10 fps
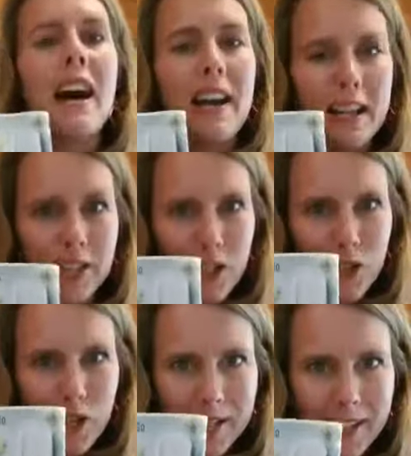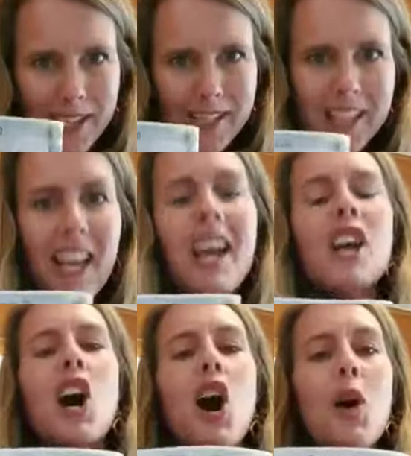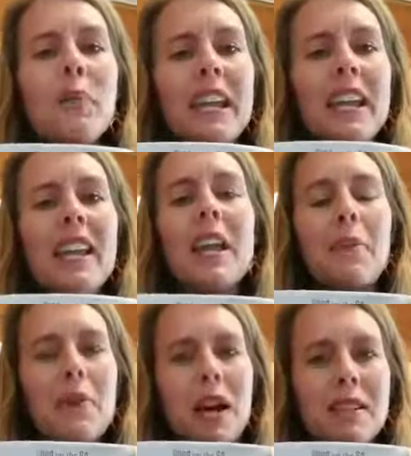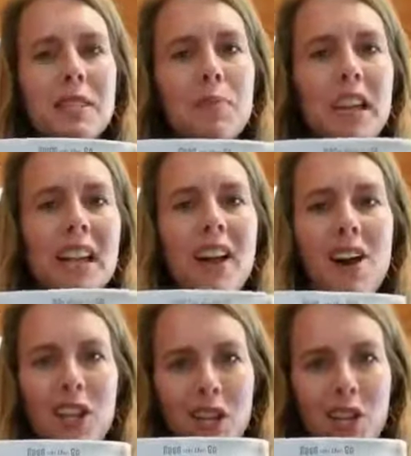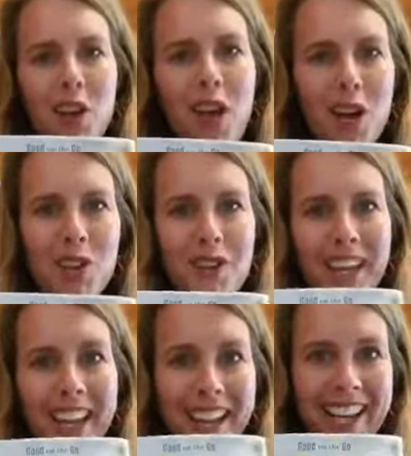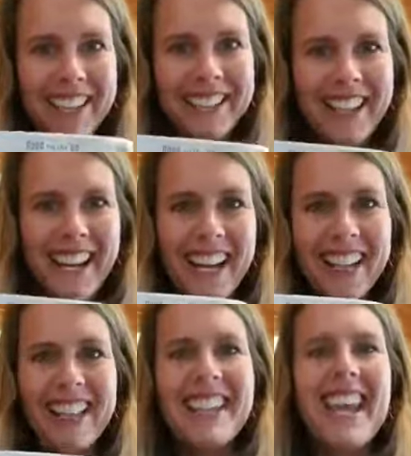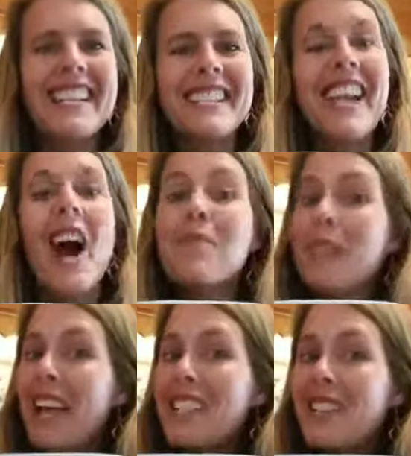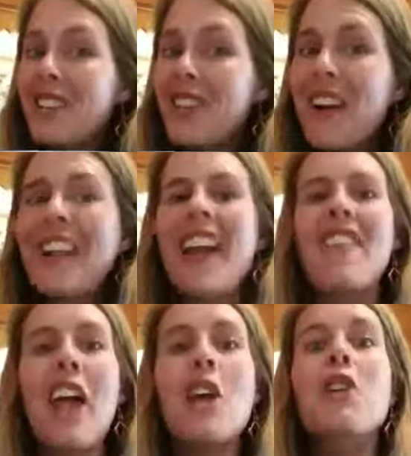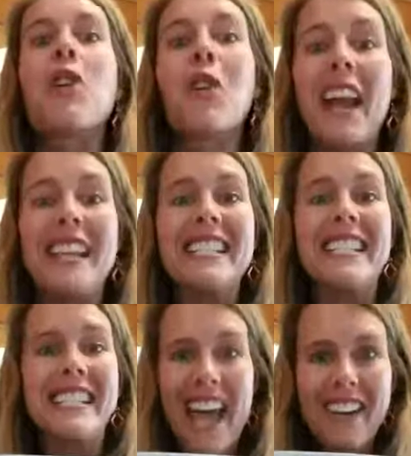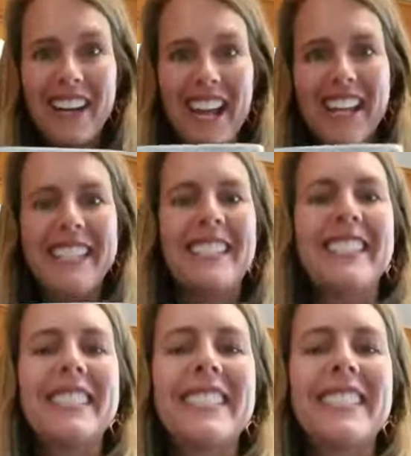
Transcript: I highly suggest this. Call me, inbox me, I'll let you know how you can get it. All right, thanks, God bless you, and have a great Saturday.